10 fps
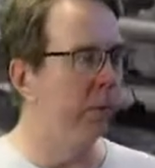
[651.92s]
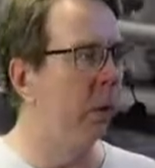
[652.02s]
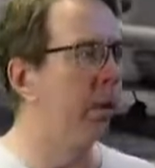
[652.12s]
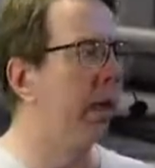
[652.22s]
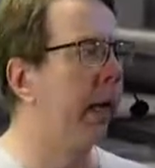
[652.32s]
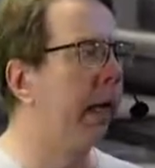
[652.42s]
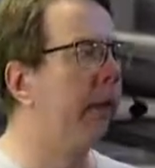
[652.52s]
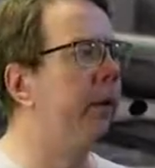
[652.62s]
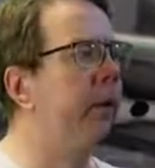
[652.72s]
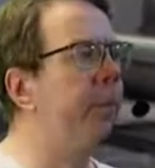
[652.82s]
so be aware of
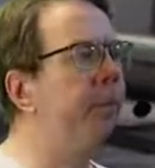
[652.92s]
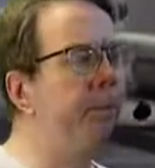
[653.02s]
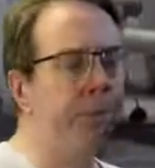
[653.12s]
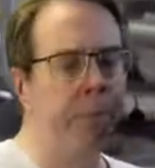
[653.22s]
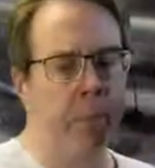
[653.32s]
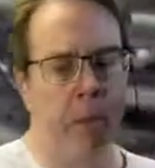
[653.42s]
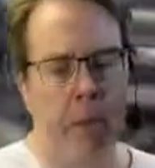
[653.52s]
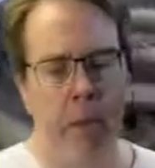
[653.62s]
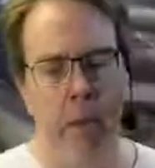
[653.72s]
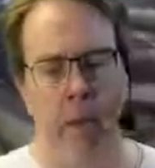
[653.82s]
that. So,
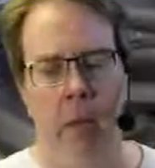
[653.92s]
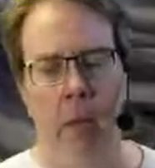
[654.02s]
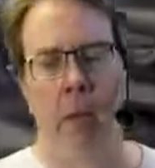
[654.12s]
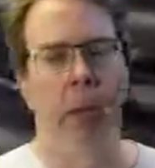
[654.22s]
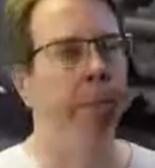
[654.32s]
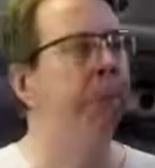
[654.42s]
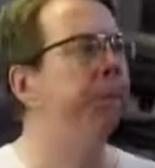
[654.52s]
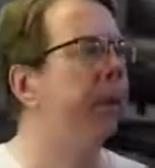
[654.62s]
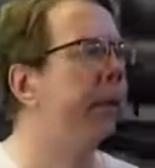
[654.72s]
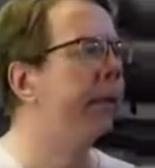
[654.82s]

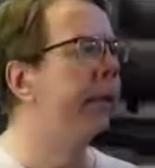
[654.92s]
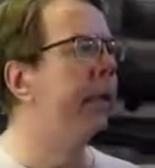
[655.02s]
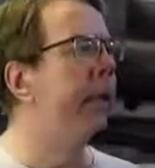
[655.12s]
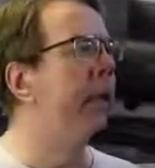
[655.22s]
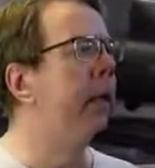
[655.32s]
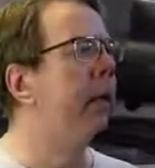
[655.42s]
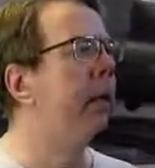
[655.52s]
um, let's see.